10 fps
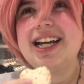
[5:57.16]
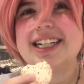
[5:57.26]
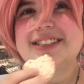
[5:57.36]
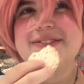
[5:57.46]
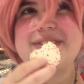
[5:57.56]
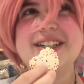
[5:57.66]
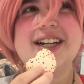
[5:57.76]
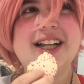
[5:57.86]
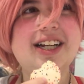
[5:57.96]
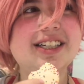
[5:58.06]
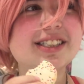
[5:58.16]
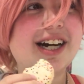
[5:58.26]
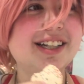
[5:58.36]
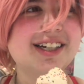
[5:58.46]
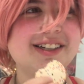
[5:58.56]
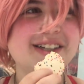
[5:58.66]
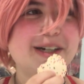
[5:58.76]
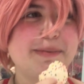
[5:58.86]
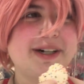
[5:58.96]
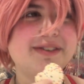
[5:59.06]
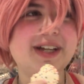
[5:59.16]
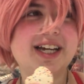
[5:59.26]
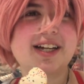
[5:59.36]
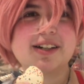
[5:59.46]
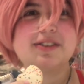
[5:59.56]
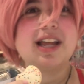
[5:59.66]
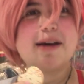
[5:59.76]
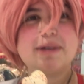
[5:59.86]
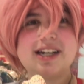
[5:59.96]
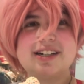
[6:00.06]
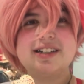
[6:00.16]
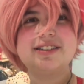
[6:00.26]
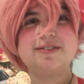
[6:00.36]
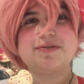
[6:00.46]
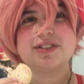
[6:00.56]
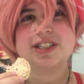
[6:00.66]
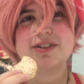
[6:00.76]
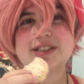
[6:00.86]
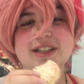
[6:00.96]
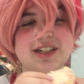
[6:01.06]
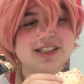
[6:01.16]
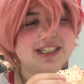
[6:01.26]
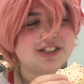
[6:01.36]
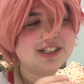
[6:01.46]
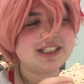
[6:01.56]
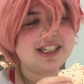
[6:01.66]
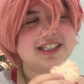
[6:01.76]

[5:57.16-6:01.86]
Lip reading: It's vanilla and it's got like a little bit of like lemon, so it's a little citrusy.